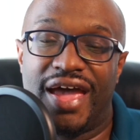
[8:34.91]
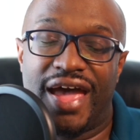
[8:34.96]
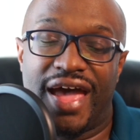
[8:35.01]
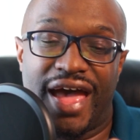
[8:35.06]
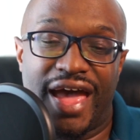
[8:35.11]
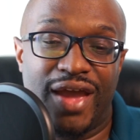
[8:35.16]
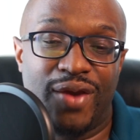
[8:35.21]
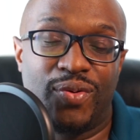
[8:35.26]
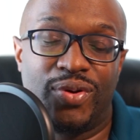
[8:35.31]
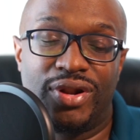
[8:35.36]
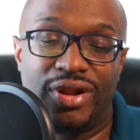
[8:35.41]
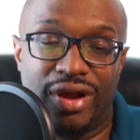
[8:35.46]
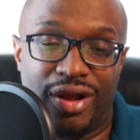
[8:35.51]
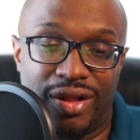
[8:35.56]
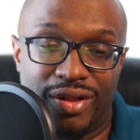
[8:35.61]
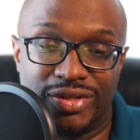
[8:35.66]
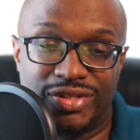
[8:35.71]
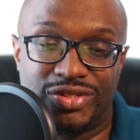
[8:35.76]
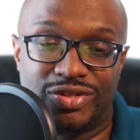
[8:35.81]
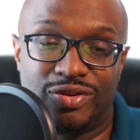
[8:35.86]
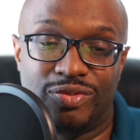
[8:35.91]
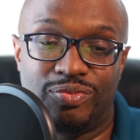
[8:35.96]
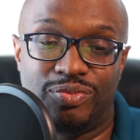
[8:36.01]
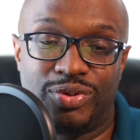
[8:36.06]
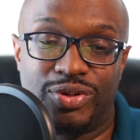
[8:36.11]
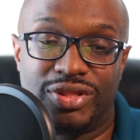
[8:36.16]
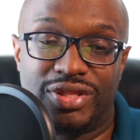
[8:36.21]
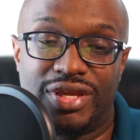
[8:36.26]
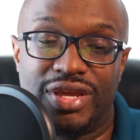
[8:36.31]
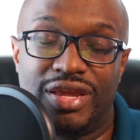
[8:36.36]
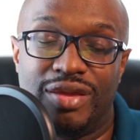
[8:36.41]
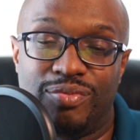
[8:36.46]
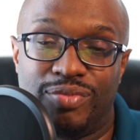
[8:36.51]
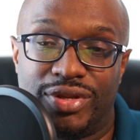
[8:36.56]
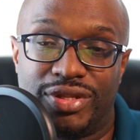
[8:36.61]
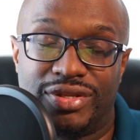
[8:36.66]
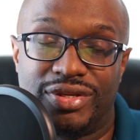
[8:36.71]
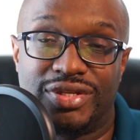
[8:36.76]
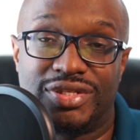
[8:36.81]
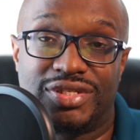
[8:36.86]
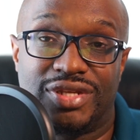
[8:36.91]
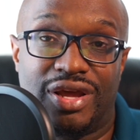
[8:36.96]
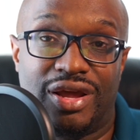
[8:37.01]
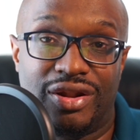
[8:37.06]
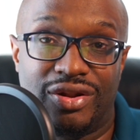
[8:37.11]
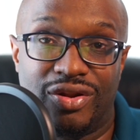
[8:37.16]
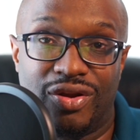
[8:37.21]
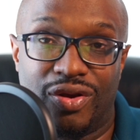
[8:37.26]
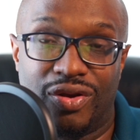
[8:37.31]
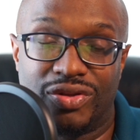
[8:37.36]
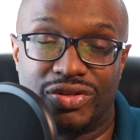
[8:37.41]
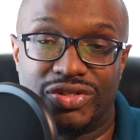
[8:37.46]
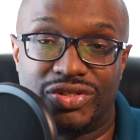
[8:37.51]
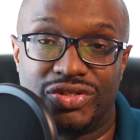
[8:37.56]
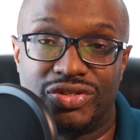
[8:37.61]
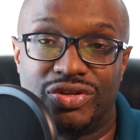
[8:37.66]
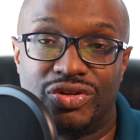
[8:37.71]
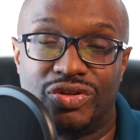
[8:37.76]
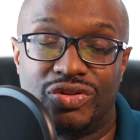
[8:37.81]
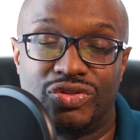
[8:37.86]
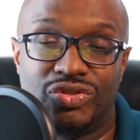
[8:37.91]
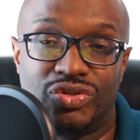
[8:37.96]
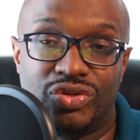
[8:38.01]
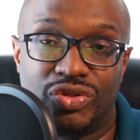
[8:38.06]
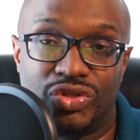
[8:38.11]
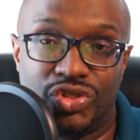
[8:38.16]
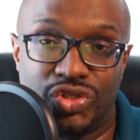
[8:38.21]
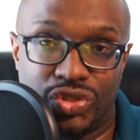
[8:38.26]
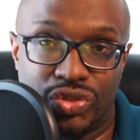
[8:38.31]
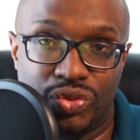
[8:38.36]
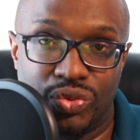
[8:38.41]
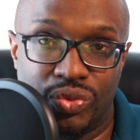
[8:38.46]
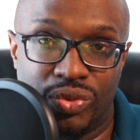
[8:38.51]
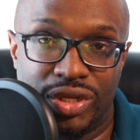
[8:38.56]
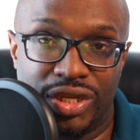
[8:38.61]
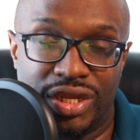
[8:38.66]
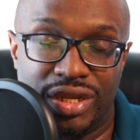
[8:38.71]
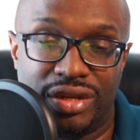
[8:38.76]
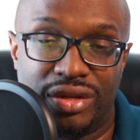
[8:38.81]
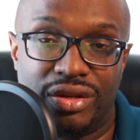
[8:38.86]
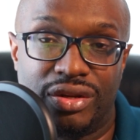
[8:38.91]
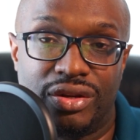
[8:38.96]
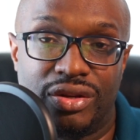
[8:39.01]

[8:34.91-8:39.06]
I would also put the impetus on us to truly